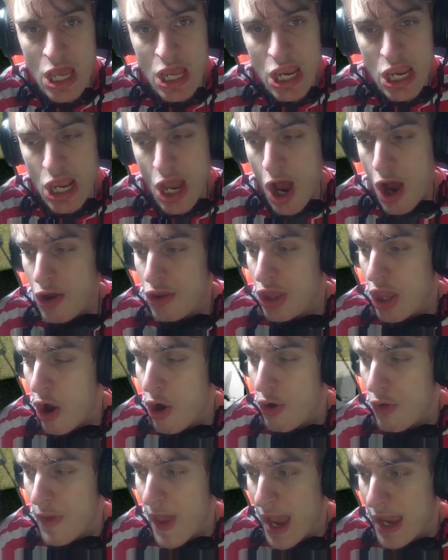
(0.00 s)
Y'all
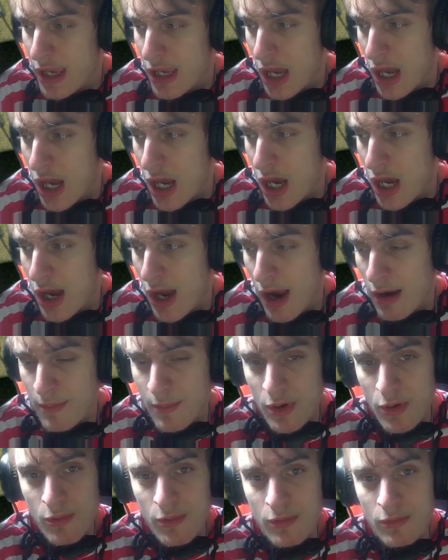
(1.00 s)
know that. Uh, I
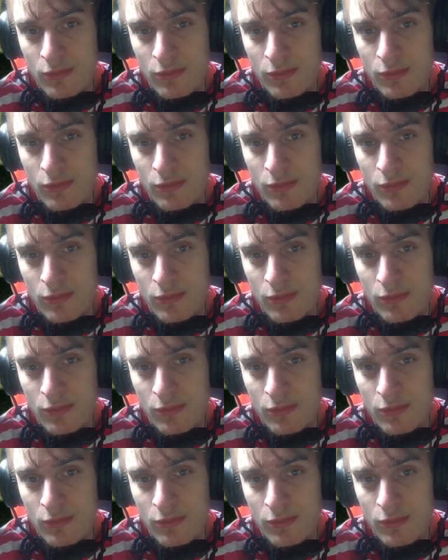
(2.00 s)
remember